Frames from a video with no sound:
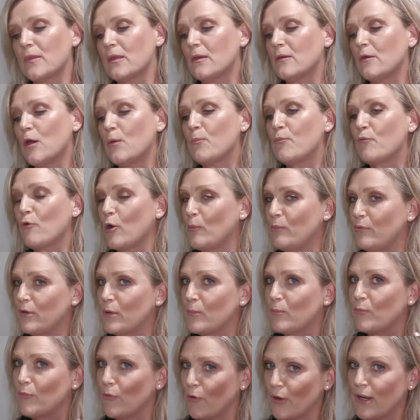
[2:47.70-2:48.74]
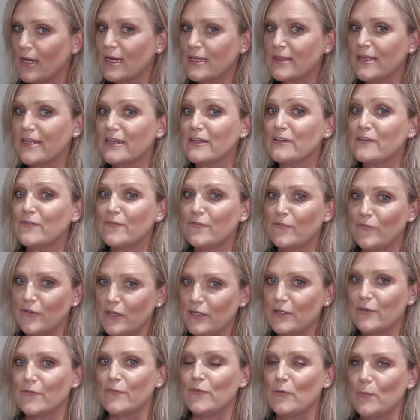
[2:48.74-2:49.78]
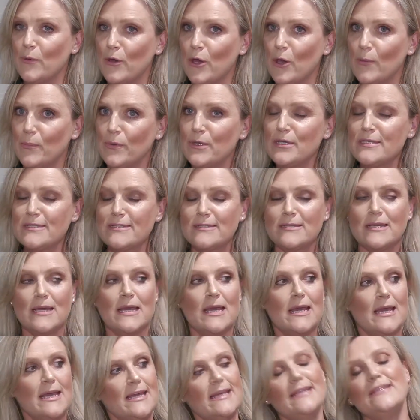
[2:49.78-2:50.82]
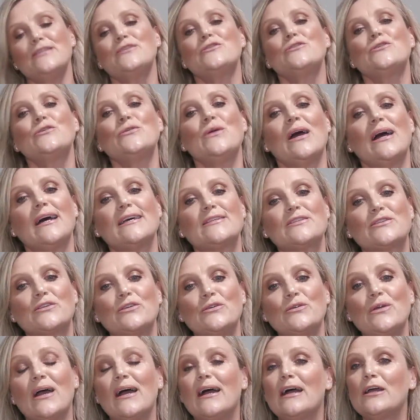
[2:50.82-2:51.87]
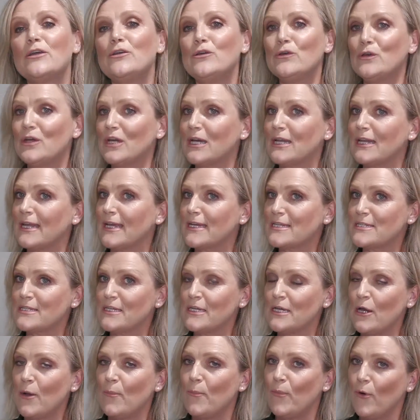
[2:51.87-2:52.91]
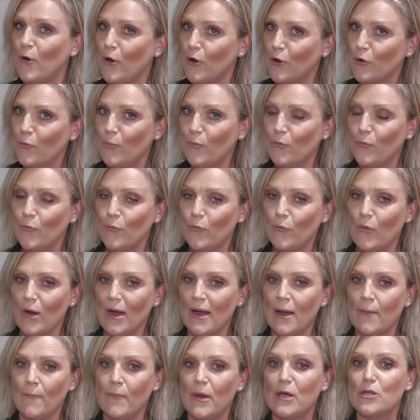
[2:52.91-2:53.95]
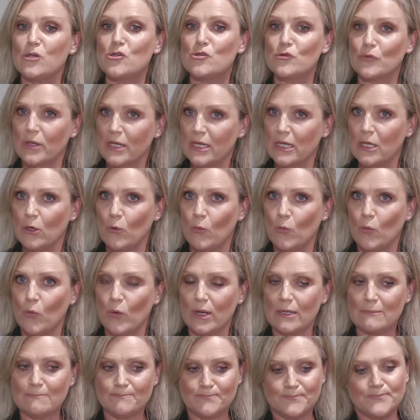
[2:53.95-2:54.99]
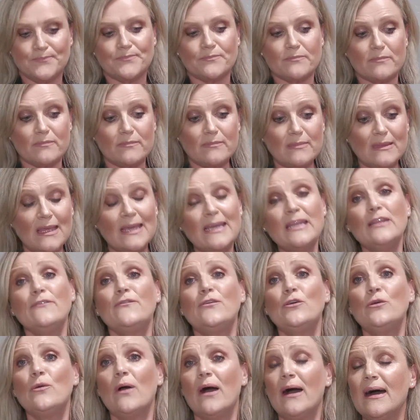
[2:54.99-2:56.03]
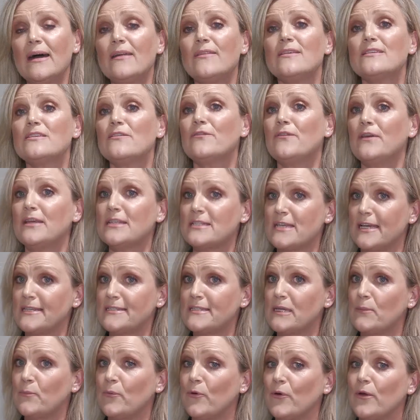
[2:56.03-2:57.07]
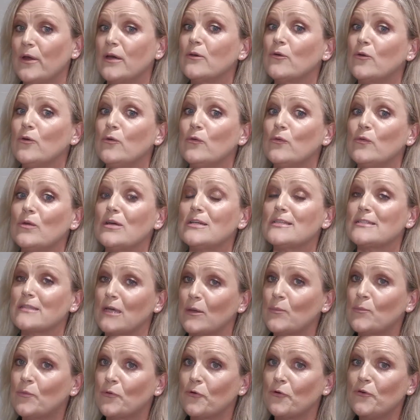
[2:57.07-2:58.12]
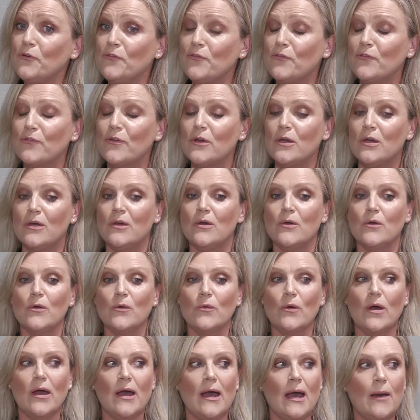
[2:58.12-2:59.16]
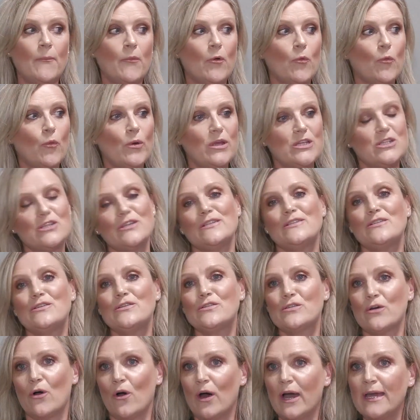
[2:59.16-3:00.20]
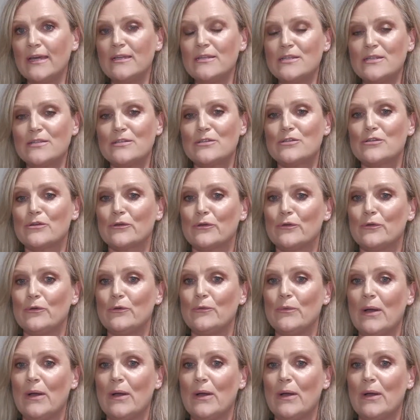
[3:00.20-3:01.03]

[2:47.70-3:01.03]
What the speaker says: appropriate product that is fit for purpose, is to ask you, are you collecting potable drinking water? And if you are, there's a fantastic product called Sunproof, which is designed to